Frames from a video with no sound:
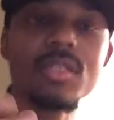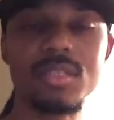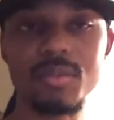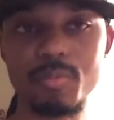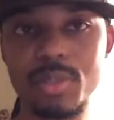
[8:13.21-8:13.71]

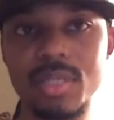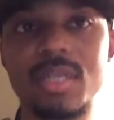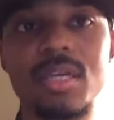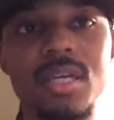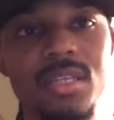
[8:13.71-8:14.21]
to put
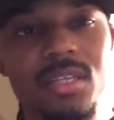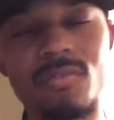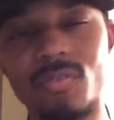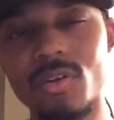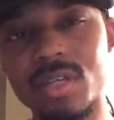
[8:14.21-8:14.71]
the
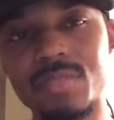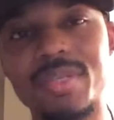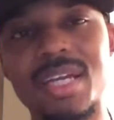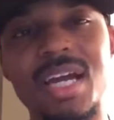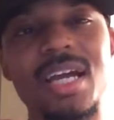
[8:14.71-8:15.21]
voice
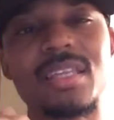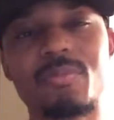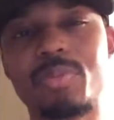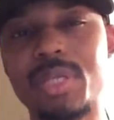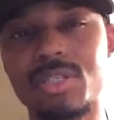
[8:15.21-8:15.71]
behind
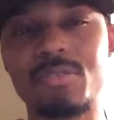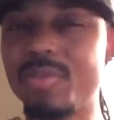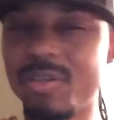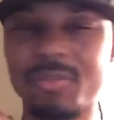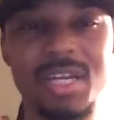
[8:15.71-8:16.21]
the picture,
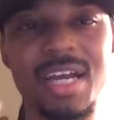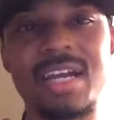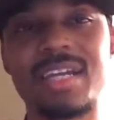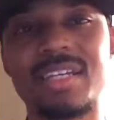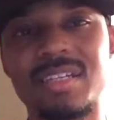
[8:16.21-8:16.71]

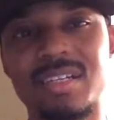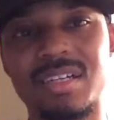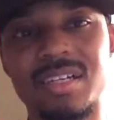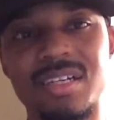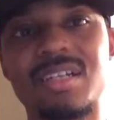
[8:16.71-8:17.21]
behind
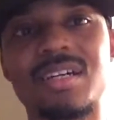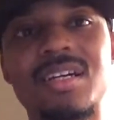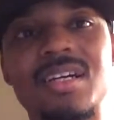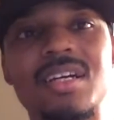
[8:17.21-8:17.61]
the